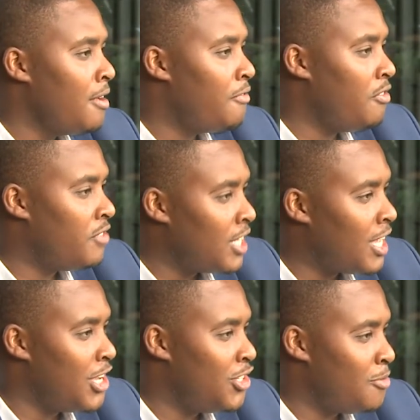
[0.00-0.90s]
50
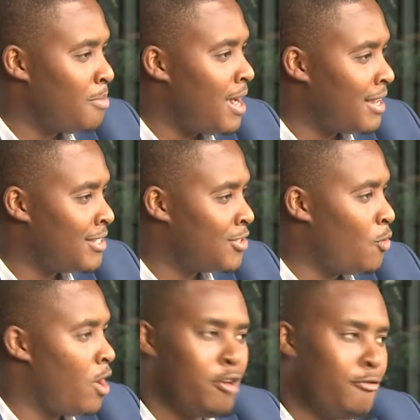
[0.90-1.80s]
kg bags
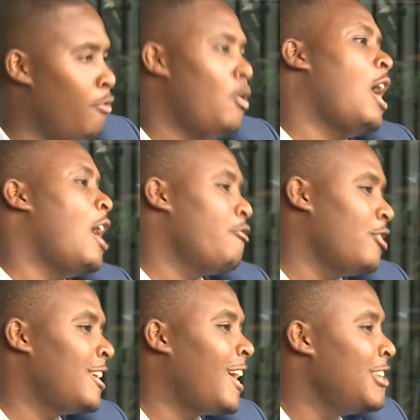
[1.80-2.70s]
going for
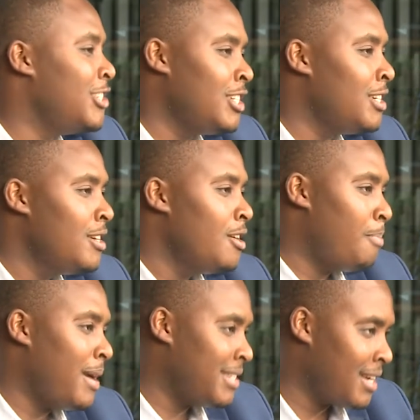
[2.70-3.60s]
100 kg,
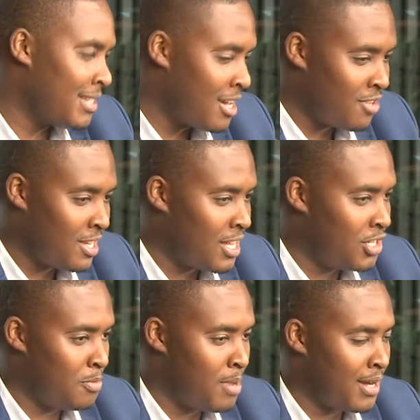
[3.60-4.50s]
passing as 100
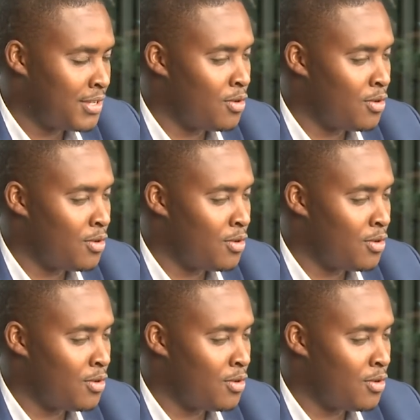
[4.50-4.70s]
kg bags?